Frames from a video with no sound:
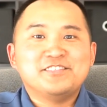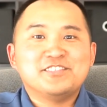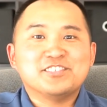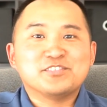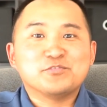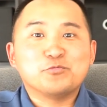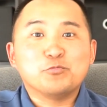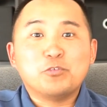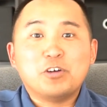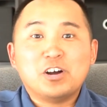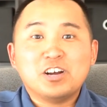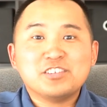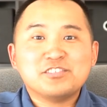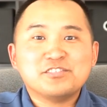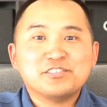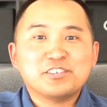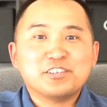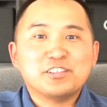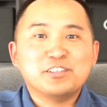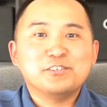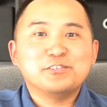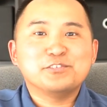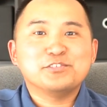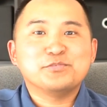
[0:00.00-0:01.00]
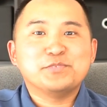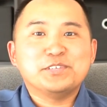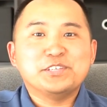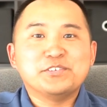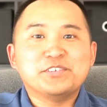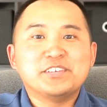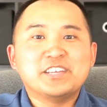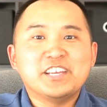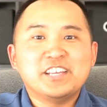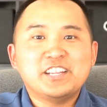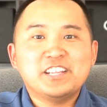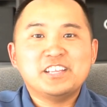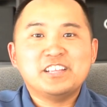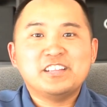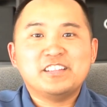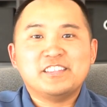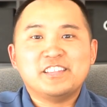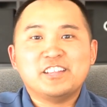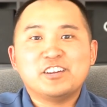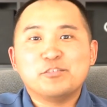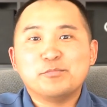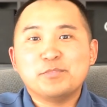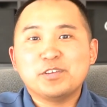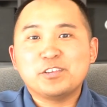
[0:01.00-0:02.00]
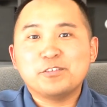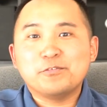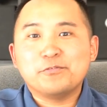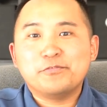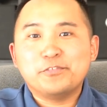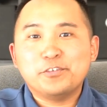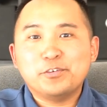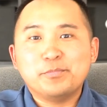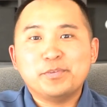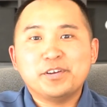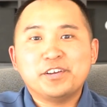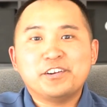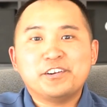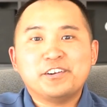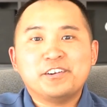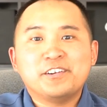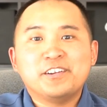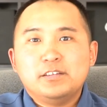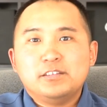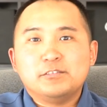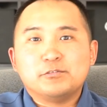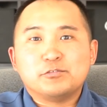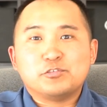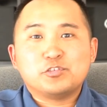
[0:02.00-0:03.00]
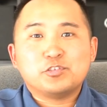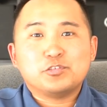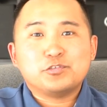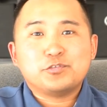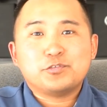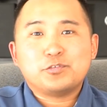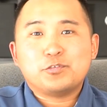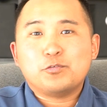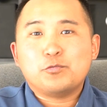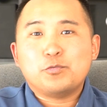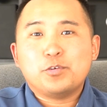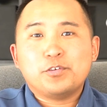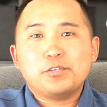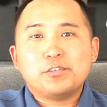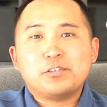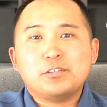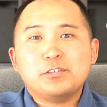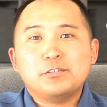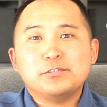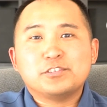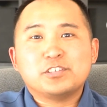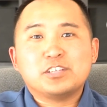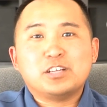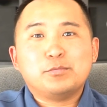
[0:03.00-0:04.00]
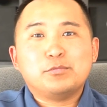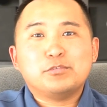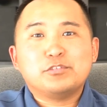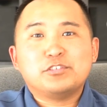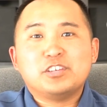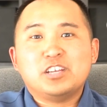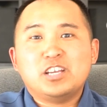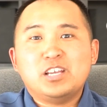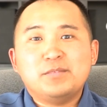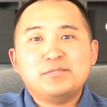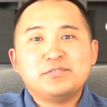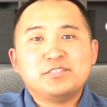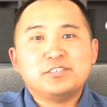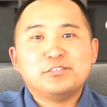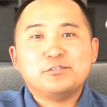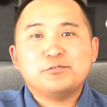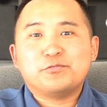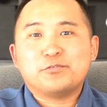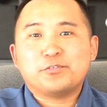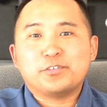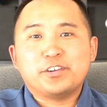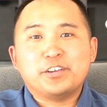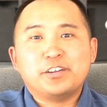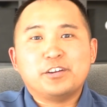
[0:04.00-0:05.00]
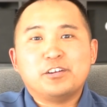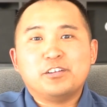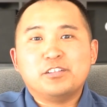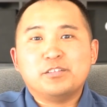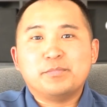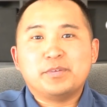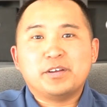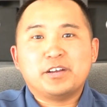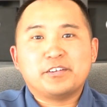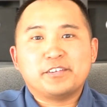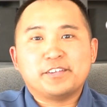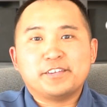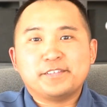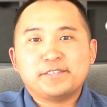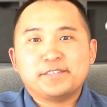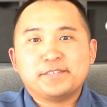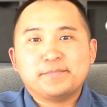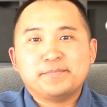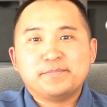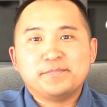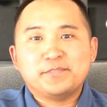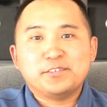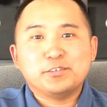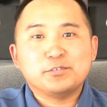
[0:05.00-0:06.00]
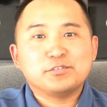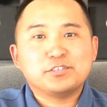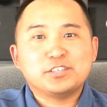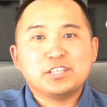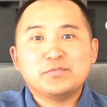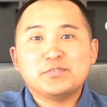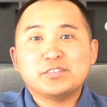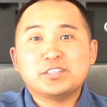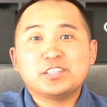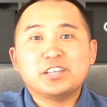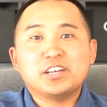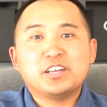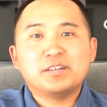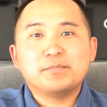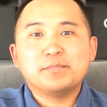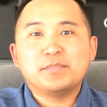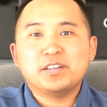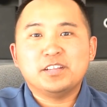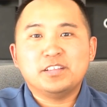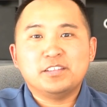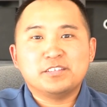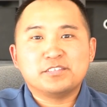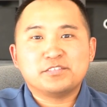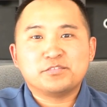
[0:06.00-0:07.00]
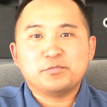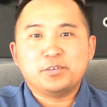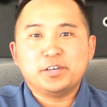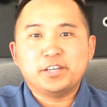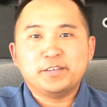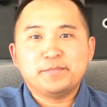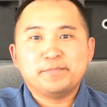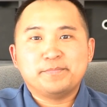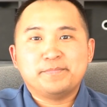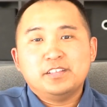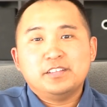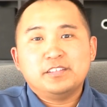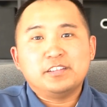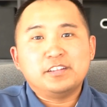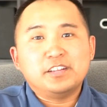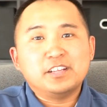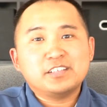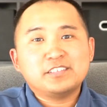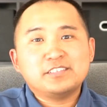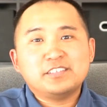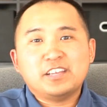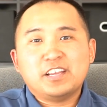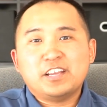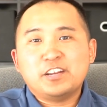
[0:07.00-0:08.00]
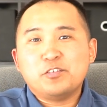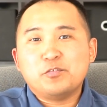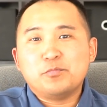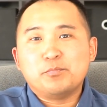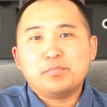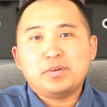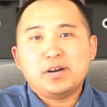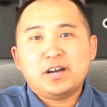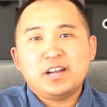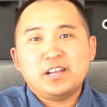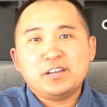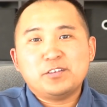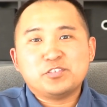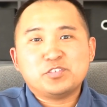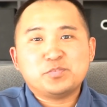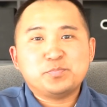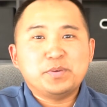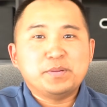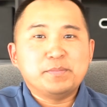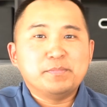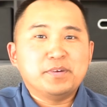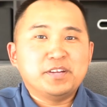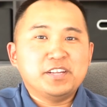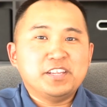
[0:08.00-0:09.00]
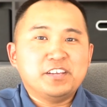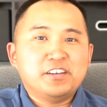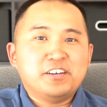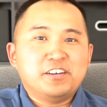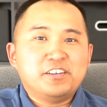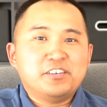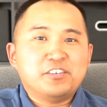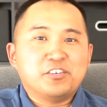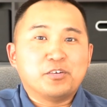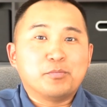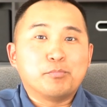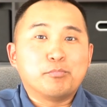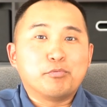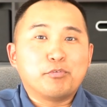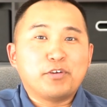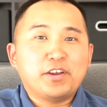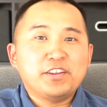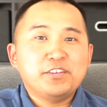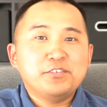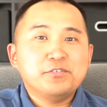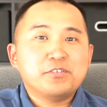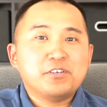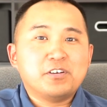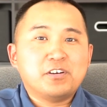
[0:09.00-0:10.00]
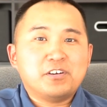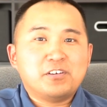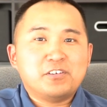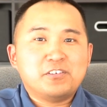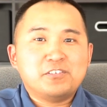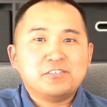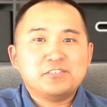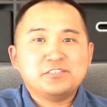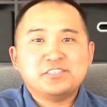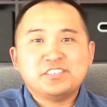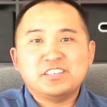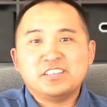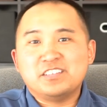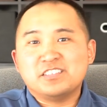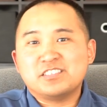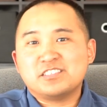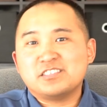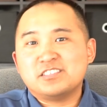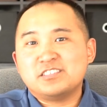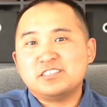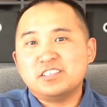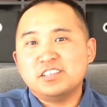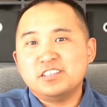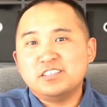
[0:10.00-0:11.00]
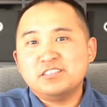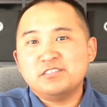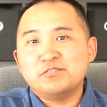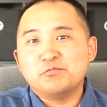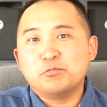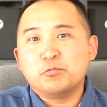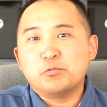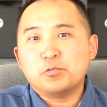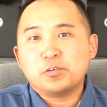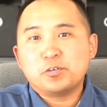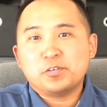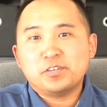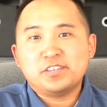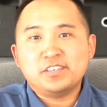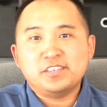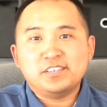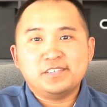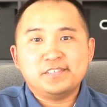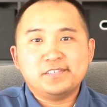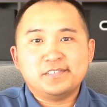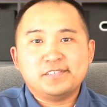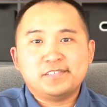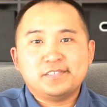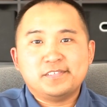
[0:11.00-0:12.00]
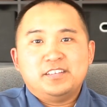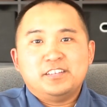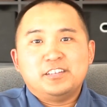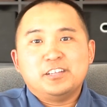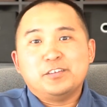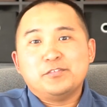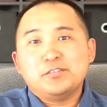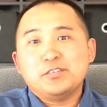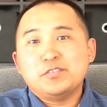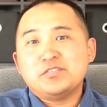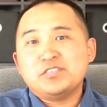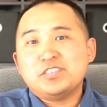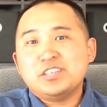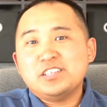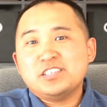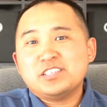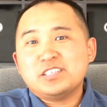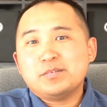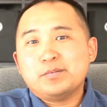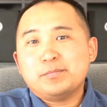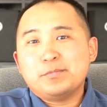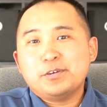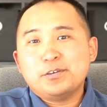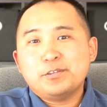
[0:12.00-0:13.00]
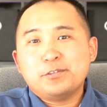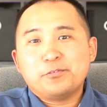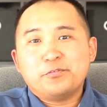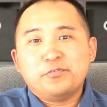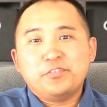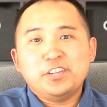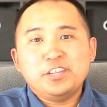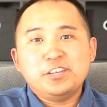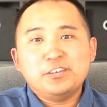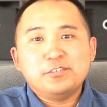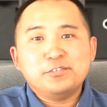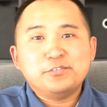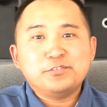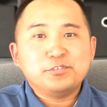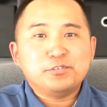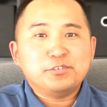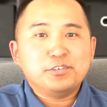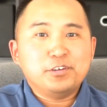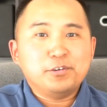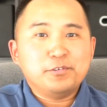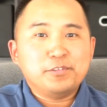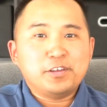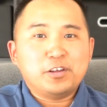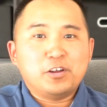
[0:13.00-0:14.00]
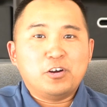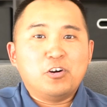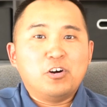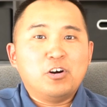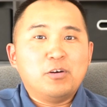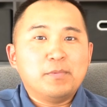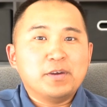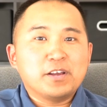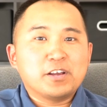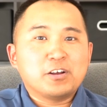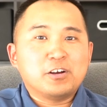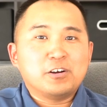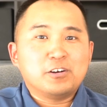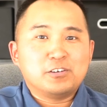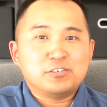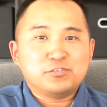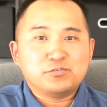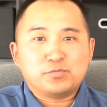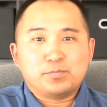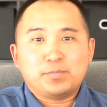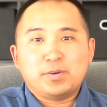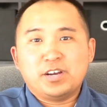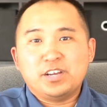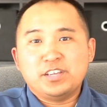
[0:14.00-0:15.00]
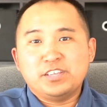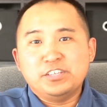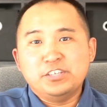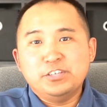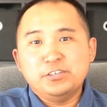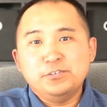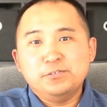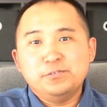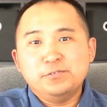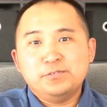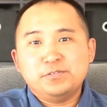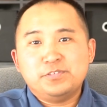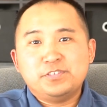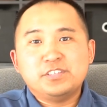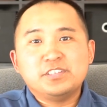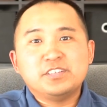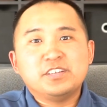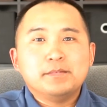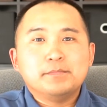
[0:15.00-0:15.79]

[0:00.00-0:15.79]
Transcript: Just wash the clothes when you get it. That'll make you feel better. Your children will wear the clothes a couple times and you'll forget all about it. You'll save a ton of money this way. The next thing I don't buy or spend money on are brand new cars and extended warranties. Now if you've seen some of my other videos, you'll know that all my cars were bought used.